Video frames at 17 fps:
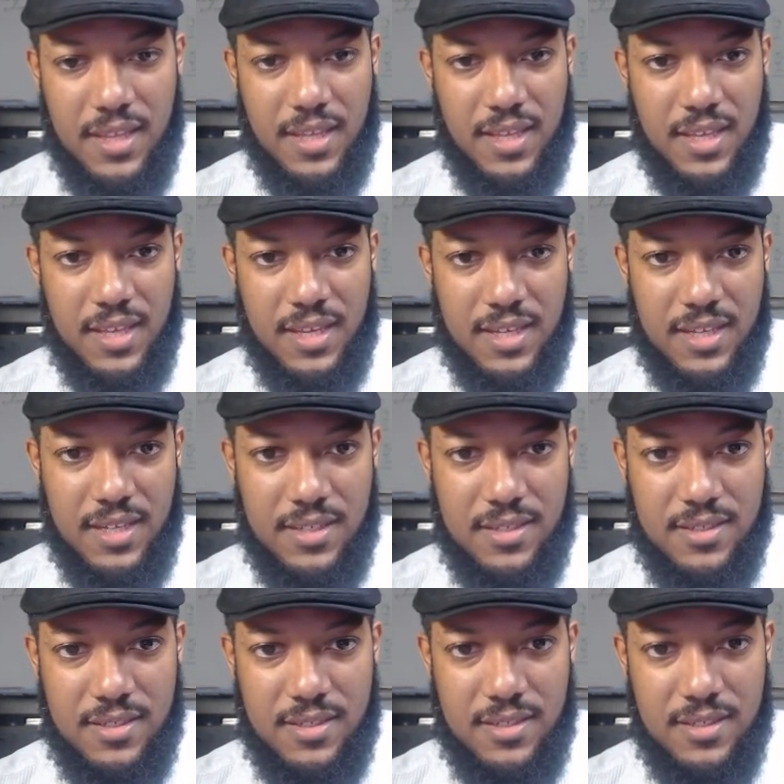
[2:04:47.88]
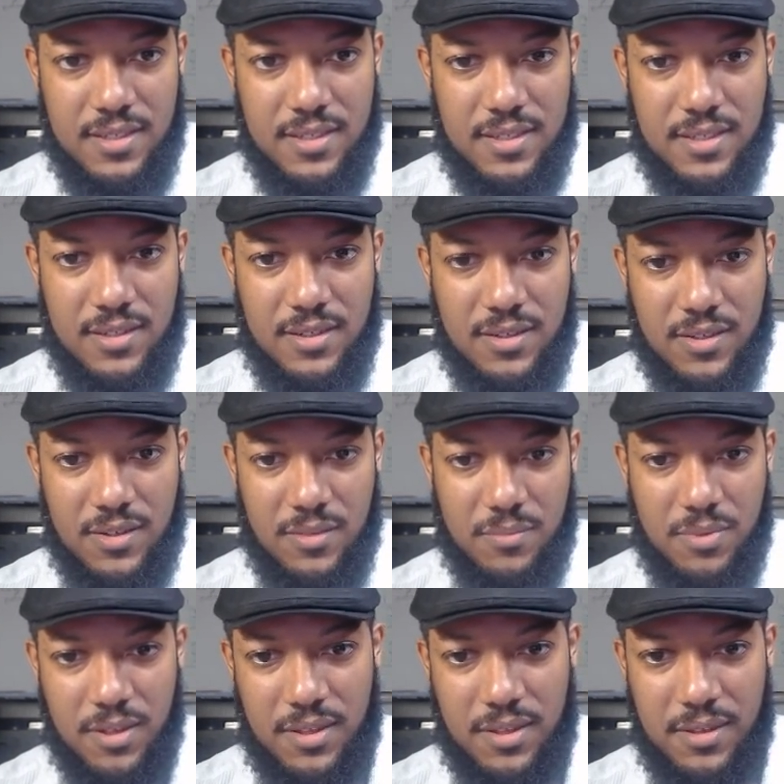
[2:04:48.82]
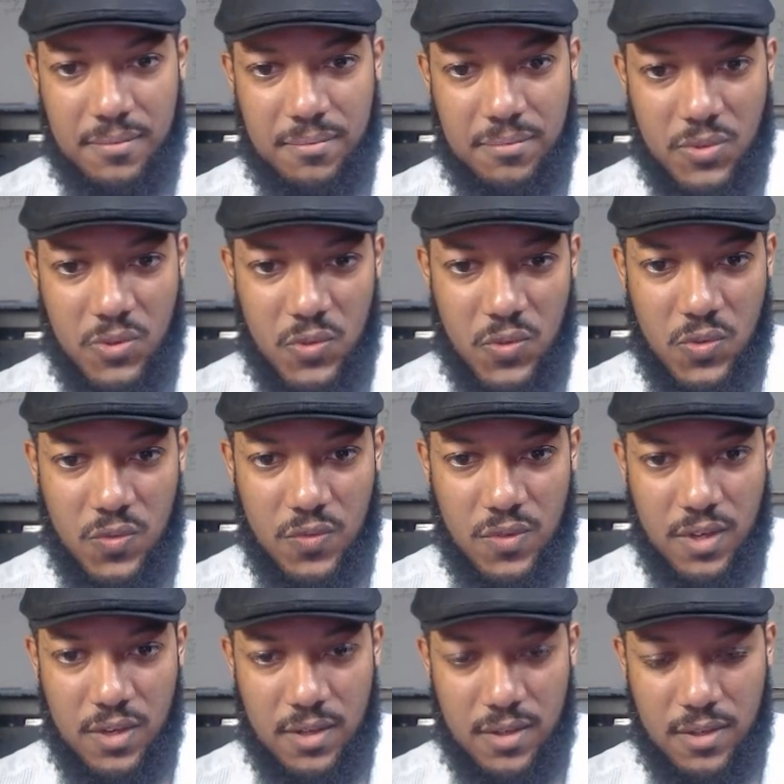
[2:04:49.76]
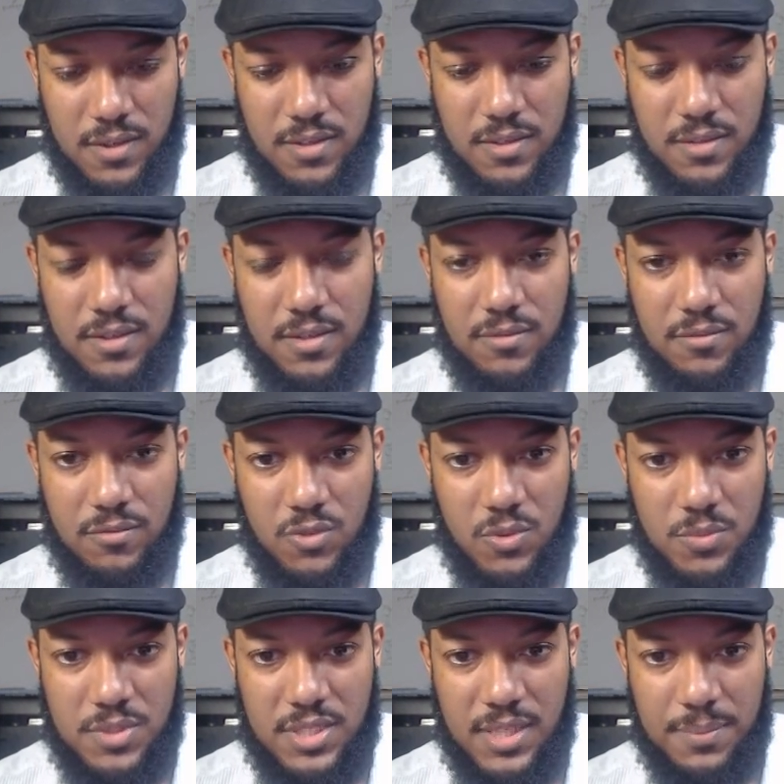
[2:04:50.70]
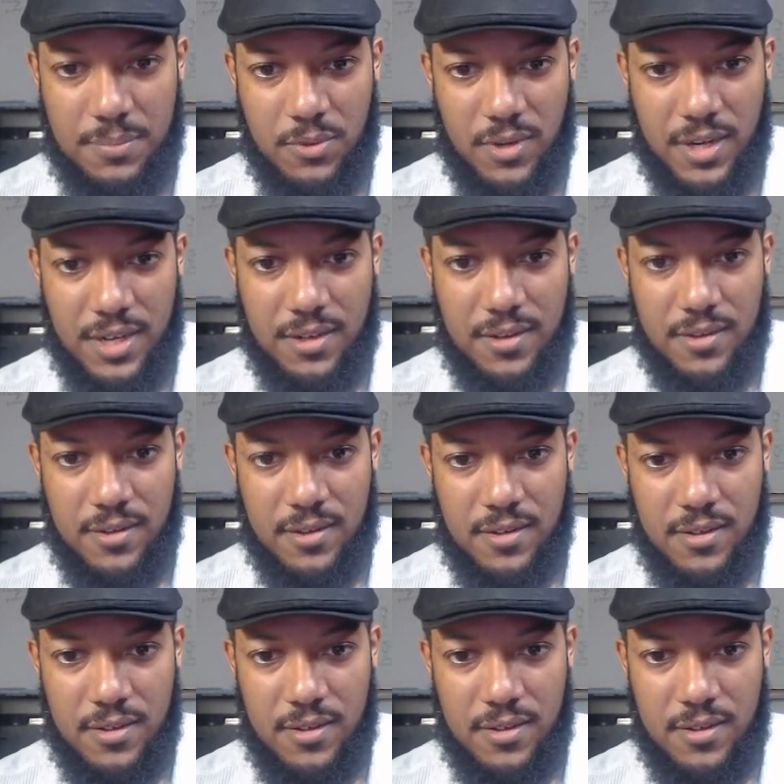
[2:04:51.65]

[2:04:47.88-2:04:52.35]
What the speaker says: and probably move our room separator.